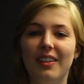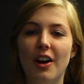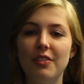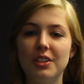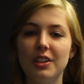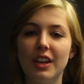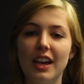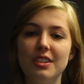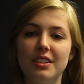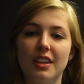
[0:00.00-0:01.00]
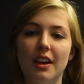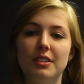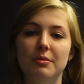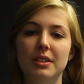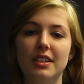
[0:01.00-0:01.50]
After location
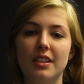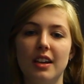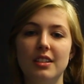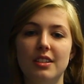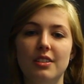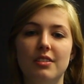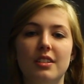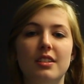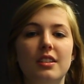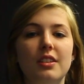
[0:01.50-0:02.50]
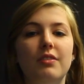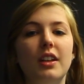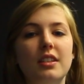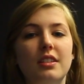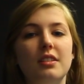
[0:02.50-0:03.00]
scouting, we decided to use the City of
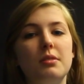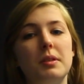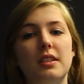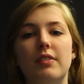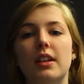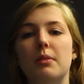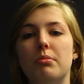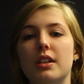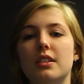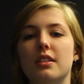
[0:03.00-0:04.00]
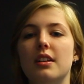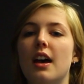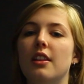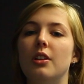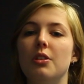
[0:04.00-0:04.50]
London, specifically Brixton,
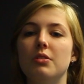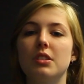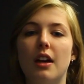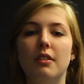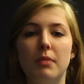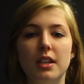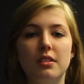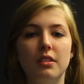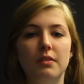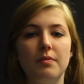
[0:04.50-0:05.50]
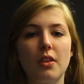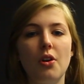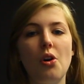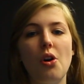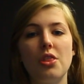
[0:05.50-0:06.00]
and the local town of Maidstone.
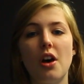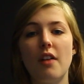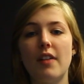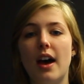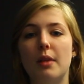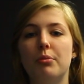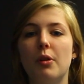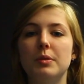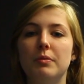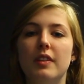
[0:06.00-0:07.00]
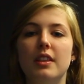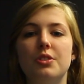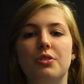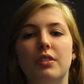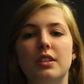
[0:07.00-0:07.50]
On the other hand, props within
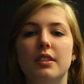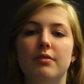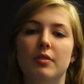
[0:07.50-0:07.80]
this genre differ